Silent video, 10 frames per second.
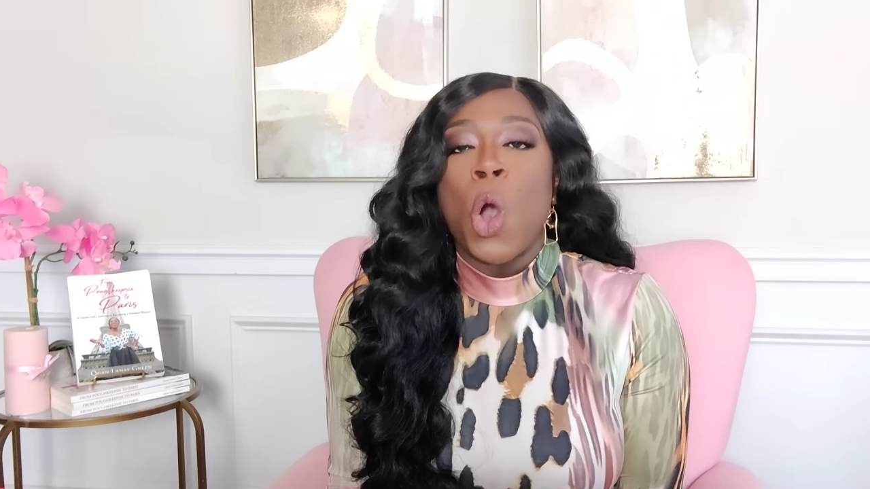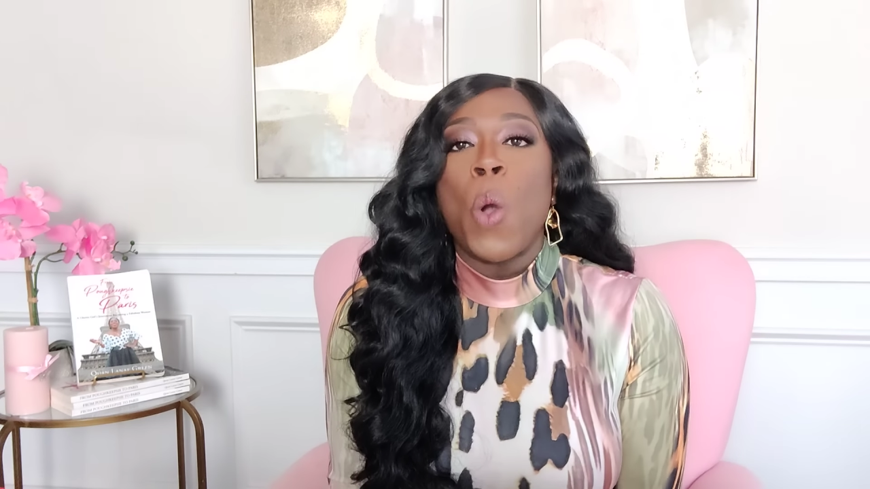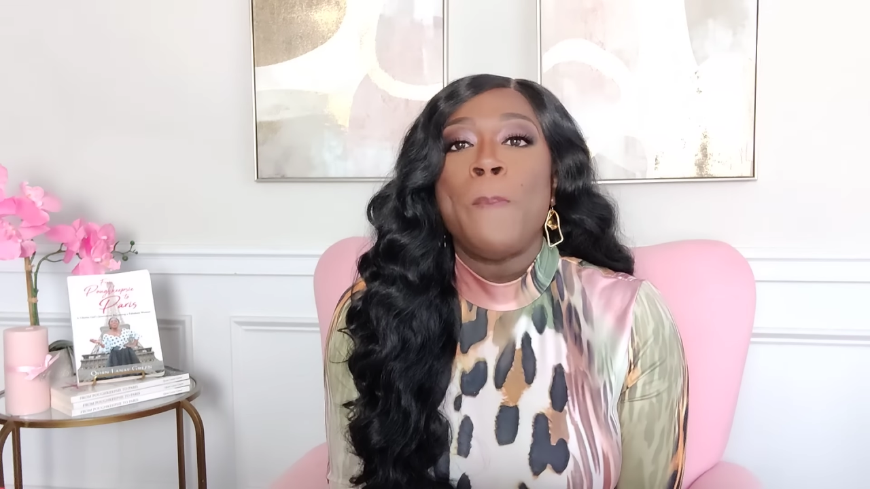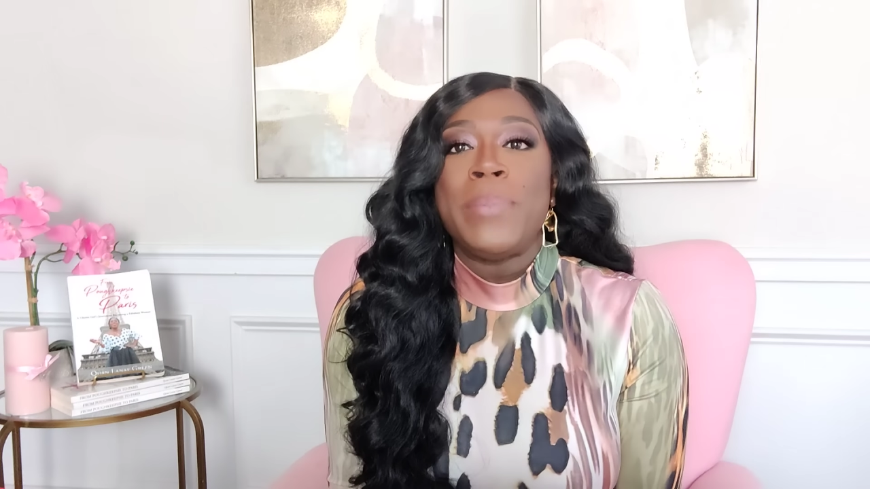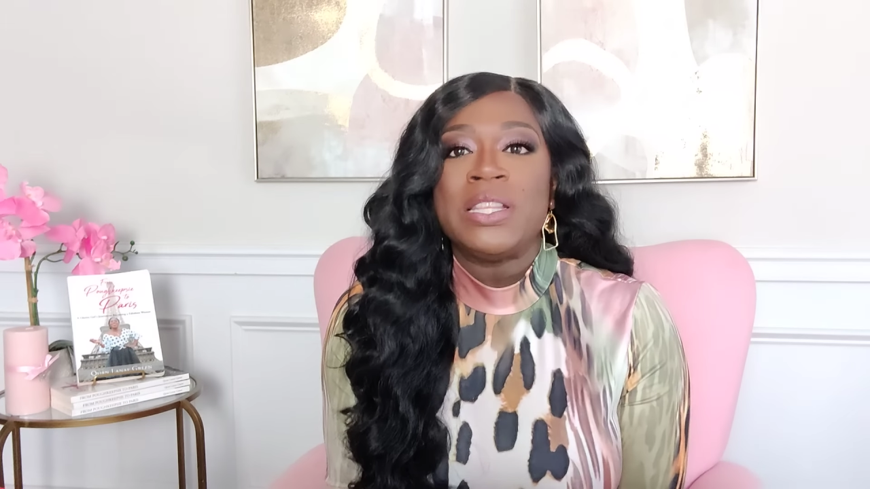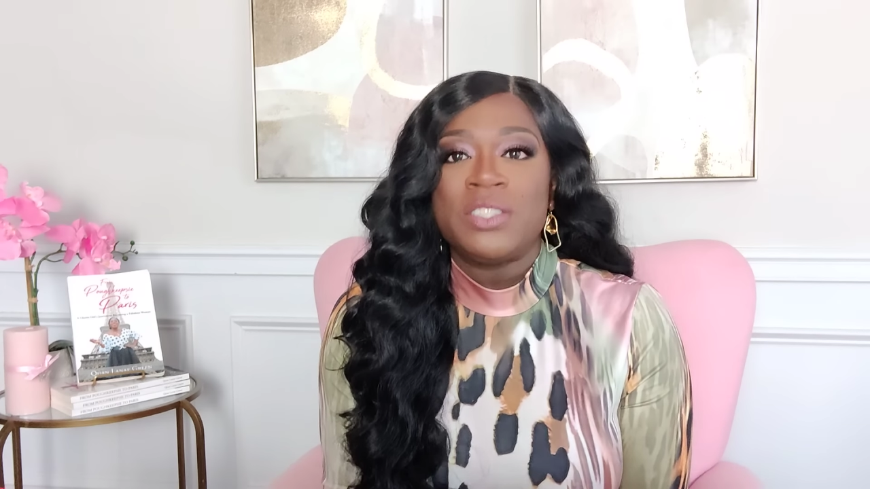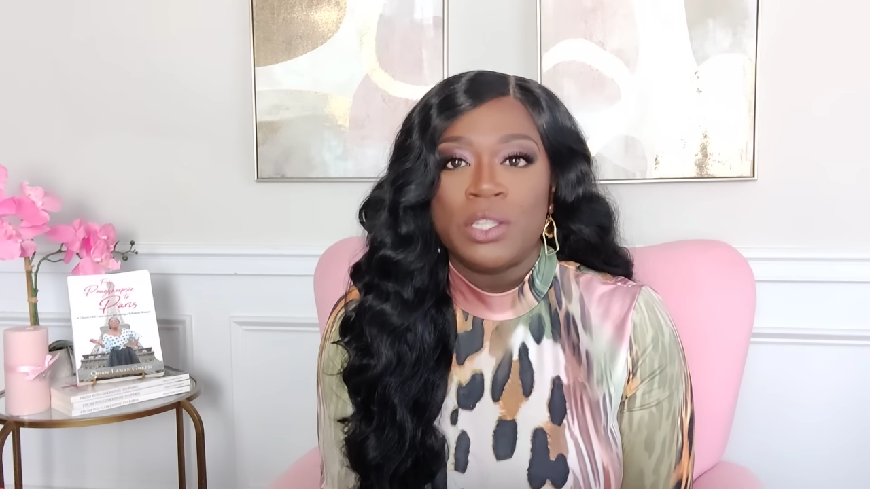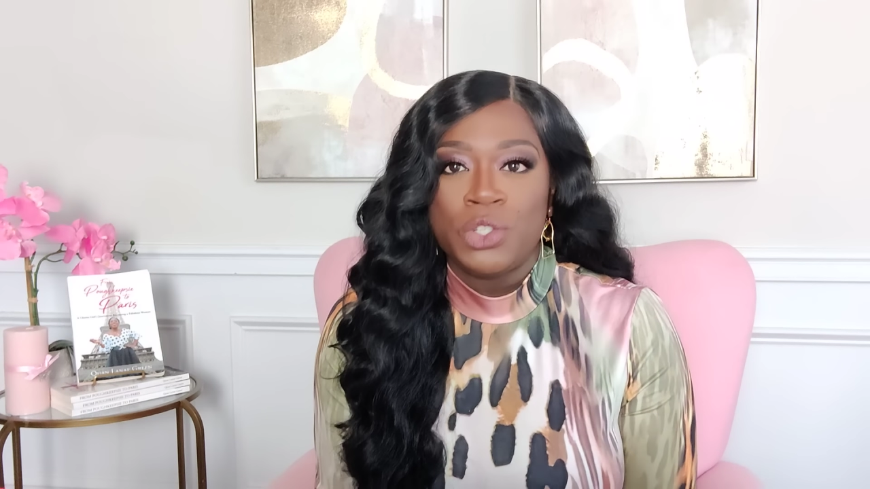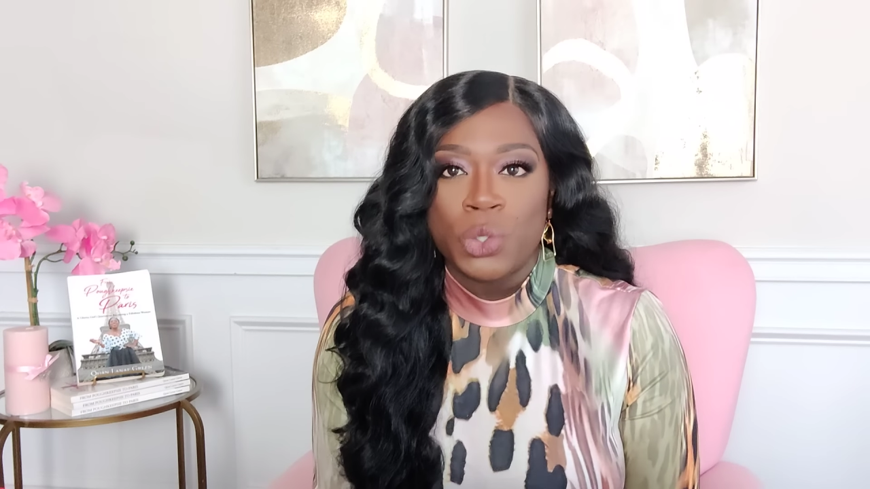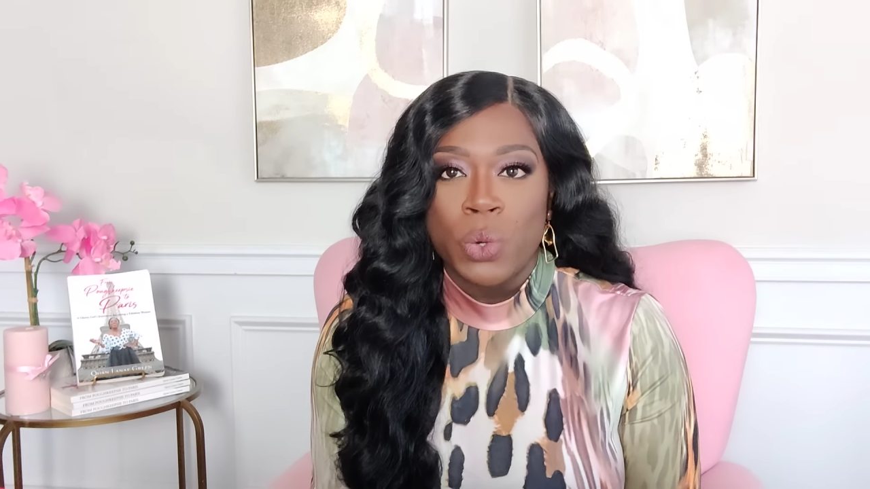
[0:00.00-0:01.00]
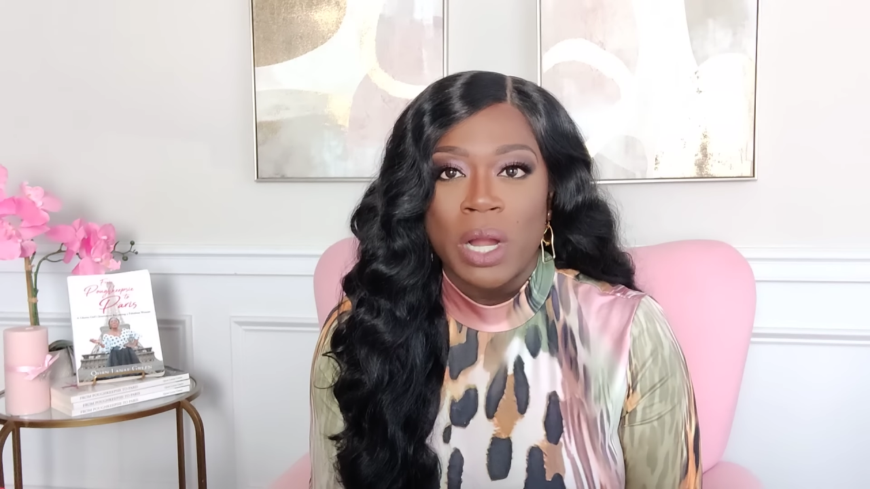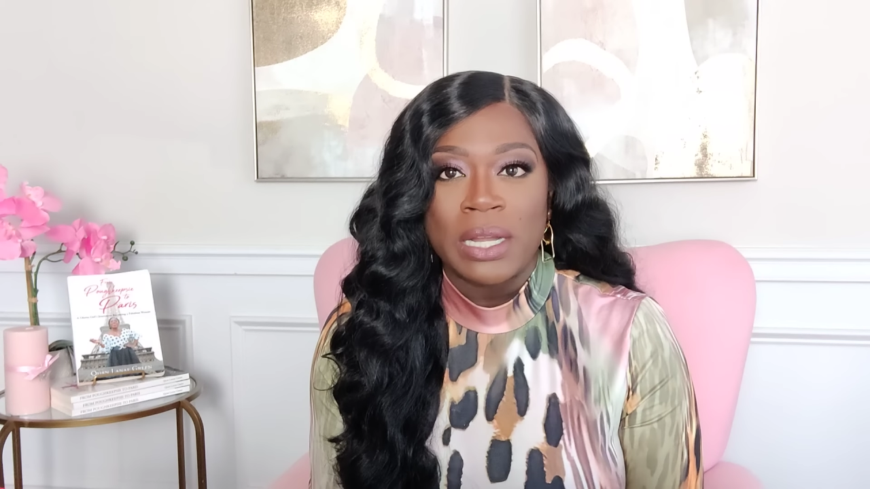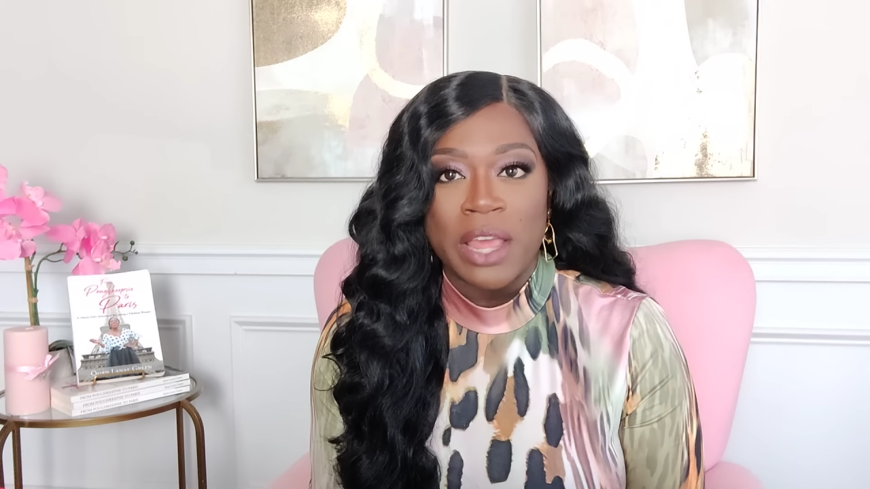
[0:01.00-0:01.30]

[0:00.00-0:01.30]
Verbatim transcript: opens the door.